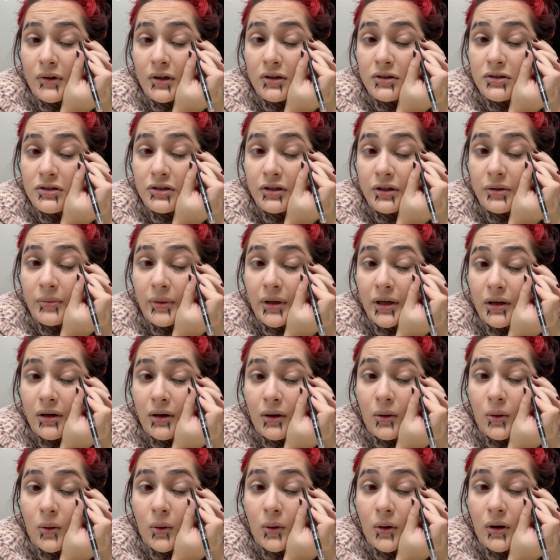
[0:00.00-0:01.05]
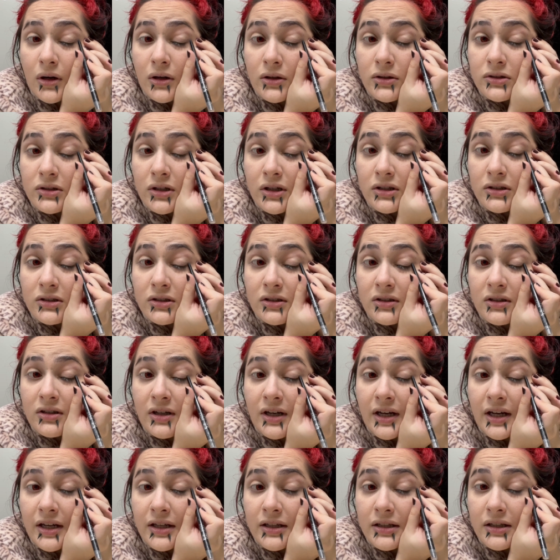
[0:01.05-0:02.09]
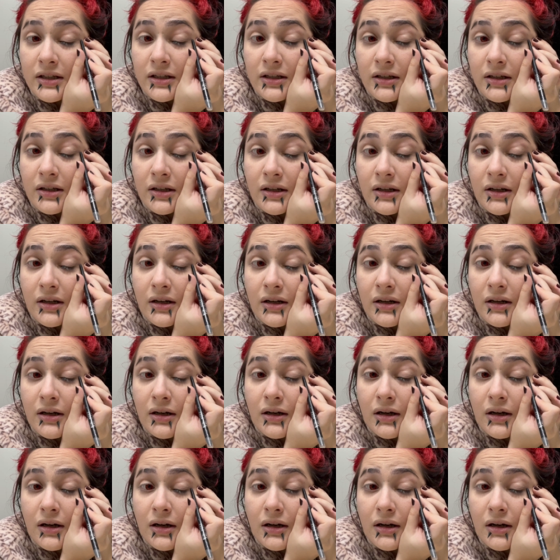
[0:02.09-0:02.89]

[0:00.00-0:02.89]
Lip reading: So you make a horizontal line here,